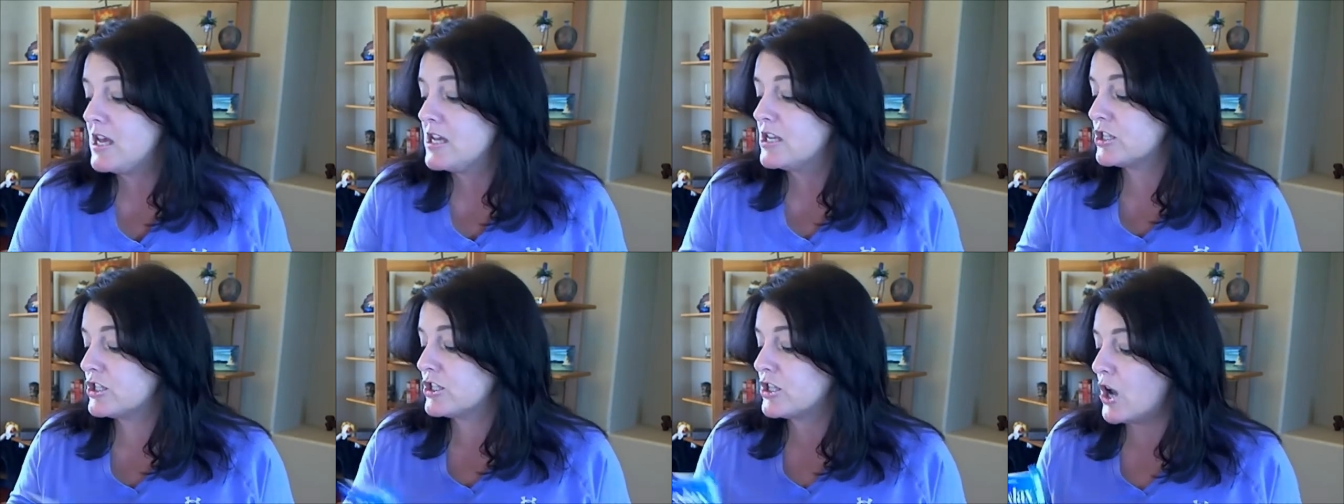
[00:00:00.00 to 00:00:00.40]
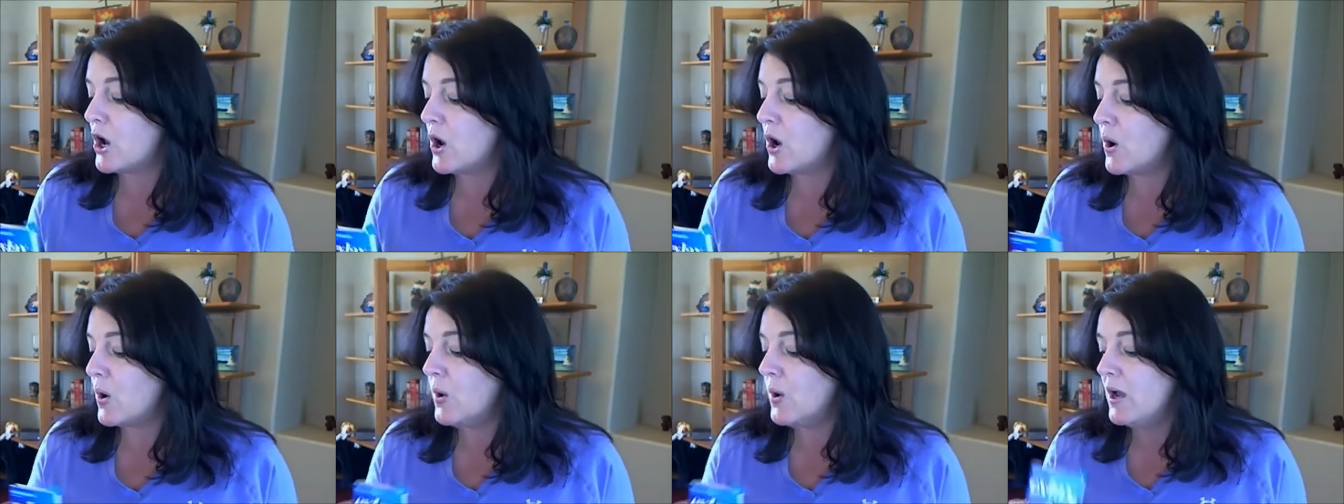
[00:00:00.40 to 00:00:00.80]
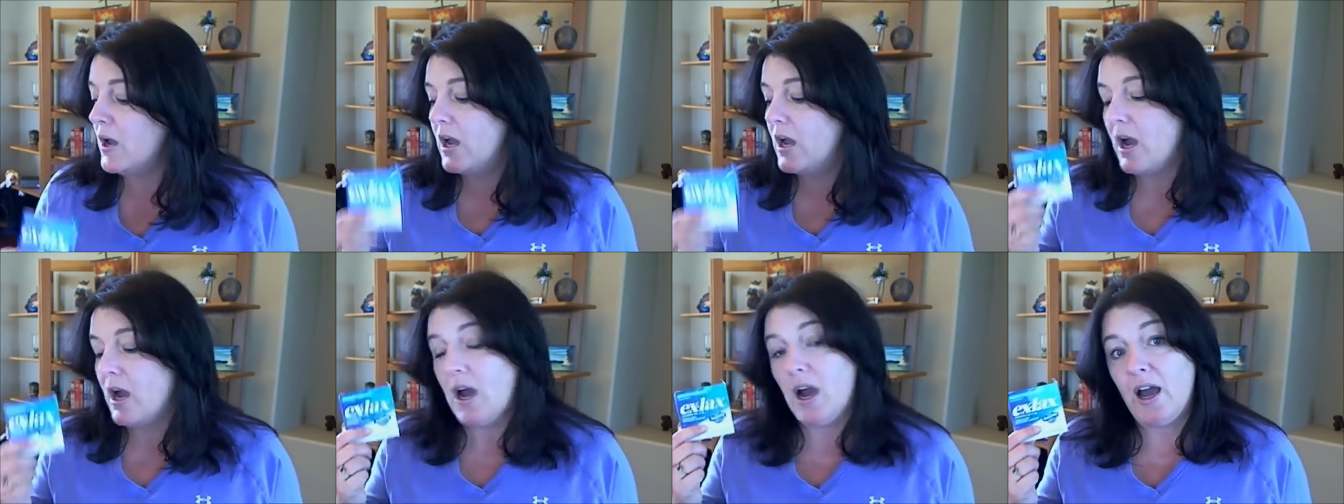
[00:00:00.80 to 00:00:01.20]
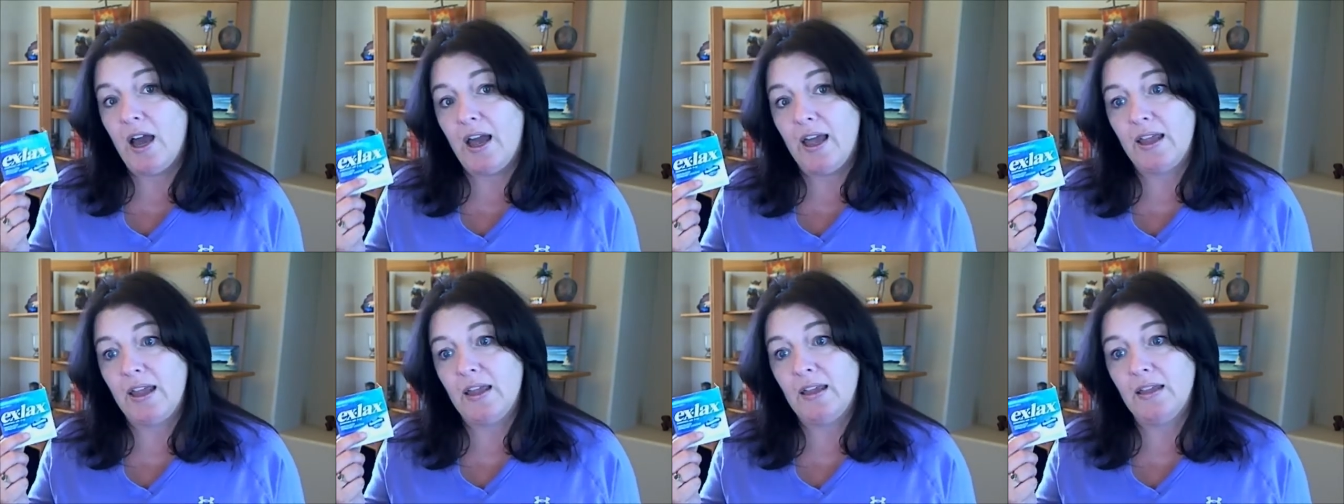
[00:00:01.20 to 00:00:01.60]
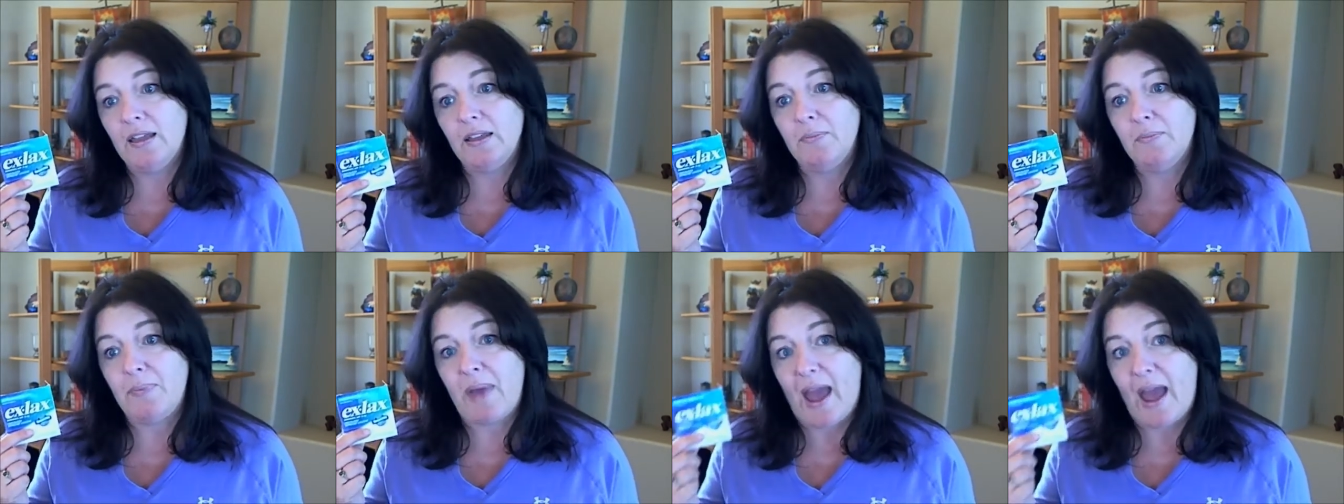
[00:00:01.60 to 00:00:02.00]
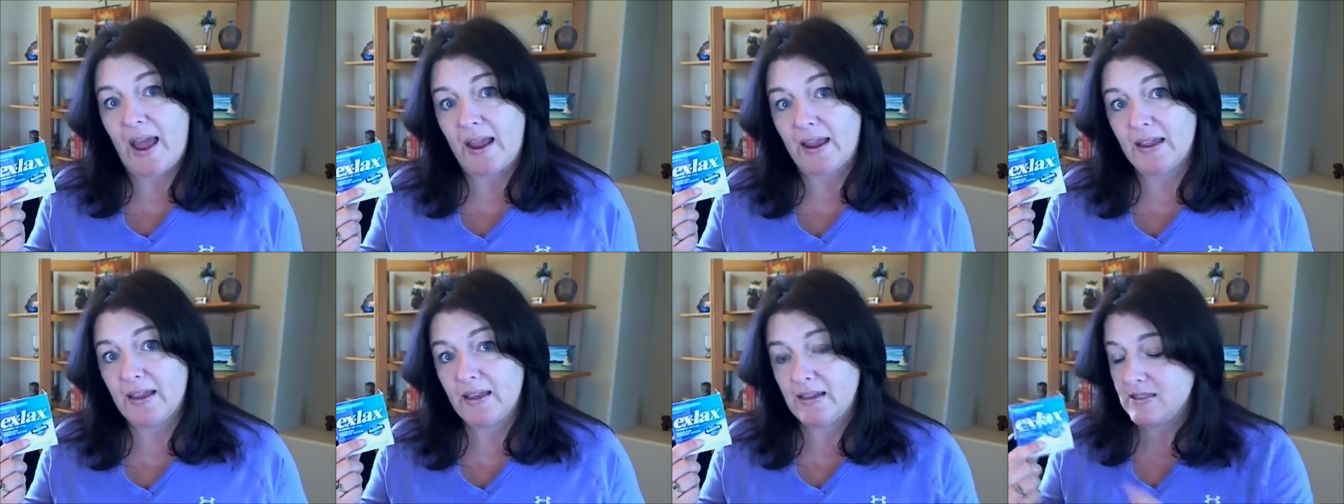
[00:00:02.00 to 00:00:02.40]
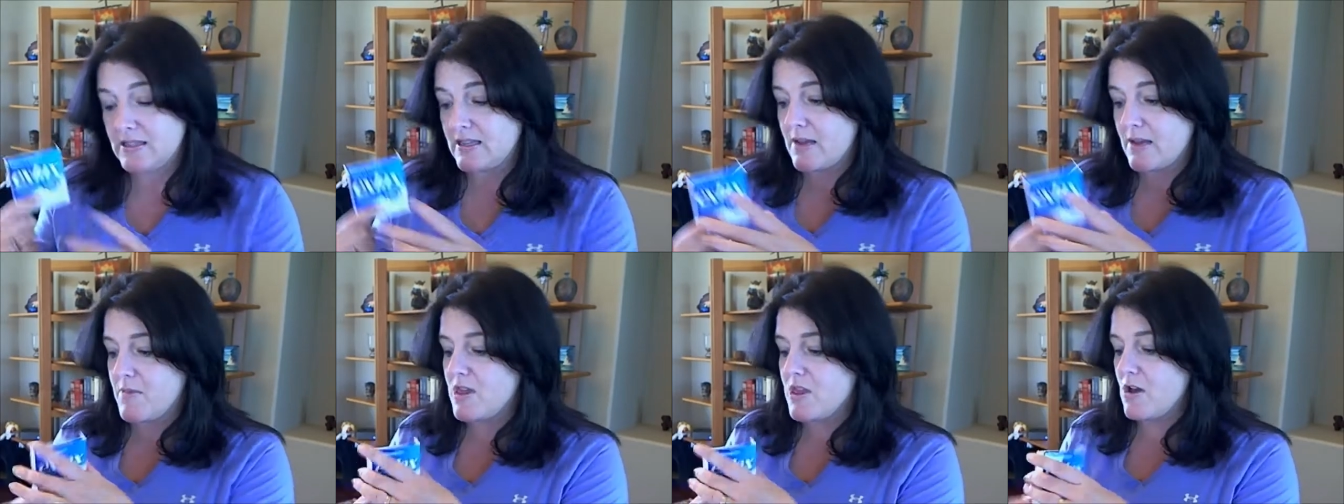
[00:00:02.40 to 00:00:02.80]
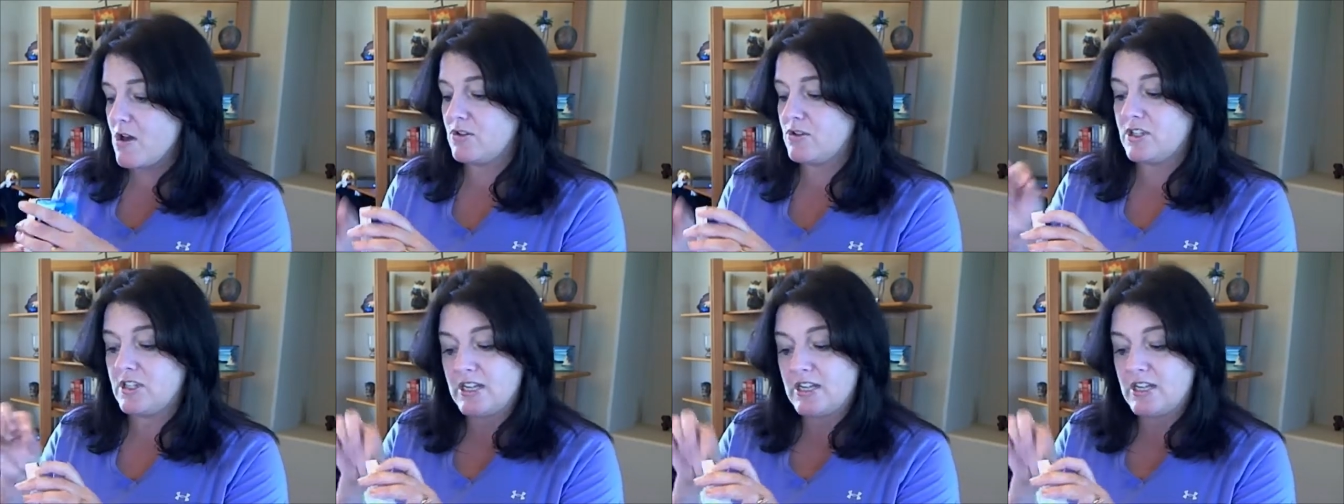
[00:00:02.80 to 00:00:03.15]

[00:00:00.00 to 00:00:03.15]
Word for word: So I pack some of those,